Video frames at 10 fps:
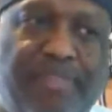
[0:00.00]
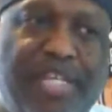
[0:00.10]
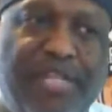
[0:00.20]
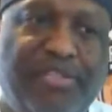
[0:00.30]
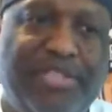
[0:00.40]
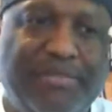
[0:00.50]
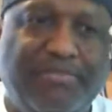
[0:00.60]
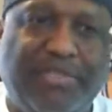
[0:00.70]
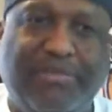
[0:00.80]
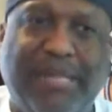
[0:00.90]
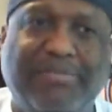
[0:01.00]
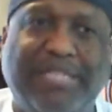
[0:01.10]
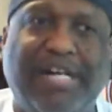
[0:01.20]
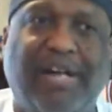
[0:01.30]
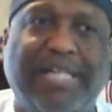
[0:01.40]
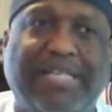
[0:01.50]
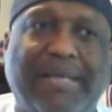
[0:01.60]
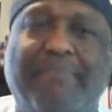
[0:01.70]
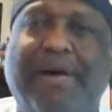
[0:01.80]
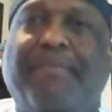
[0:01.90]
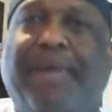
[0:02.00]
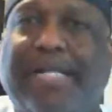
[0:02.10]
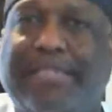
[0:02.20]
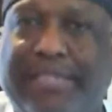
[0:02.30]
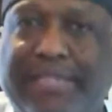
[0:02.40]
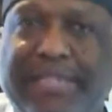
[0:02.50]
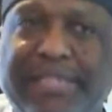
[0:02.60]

you'll see sometimes in there, like, say, Budweiser.